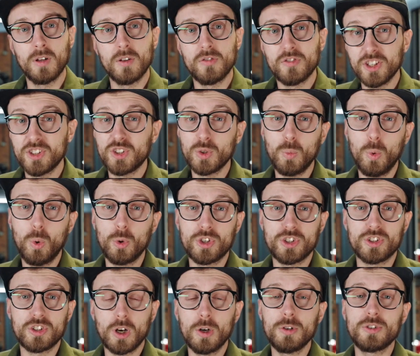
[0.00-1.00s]
This award
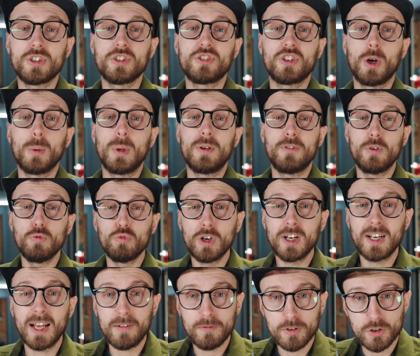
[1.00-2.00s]
just goes to show if you really have a